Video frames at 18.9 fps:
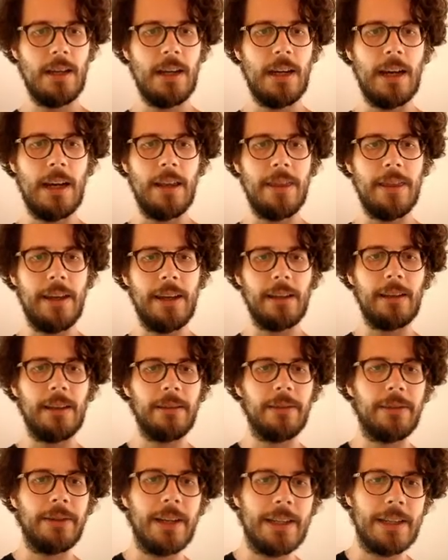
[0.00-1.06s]
I think I'm
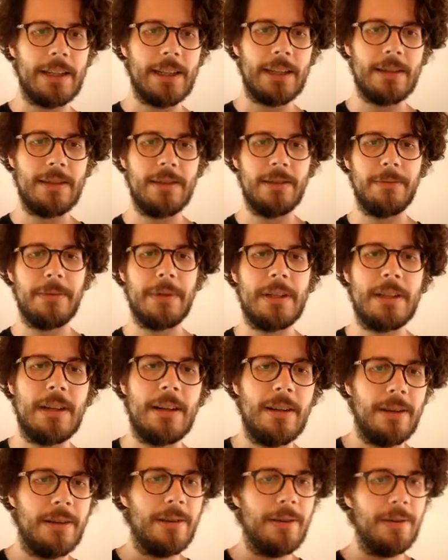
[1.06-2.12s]
creating a super
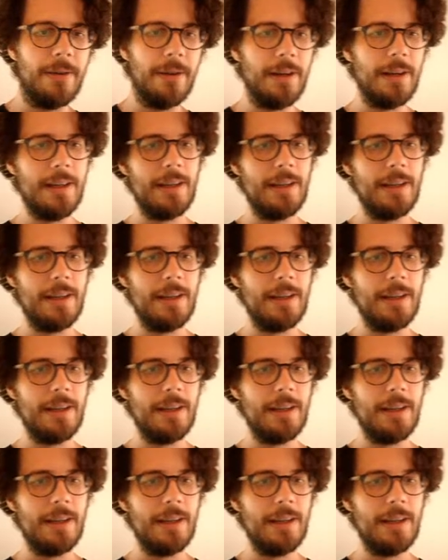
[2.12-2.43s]
slow...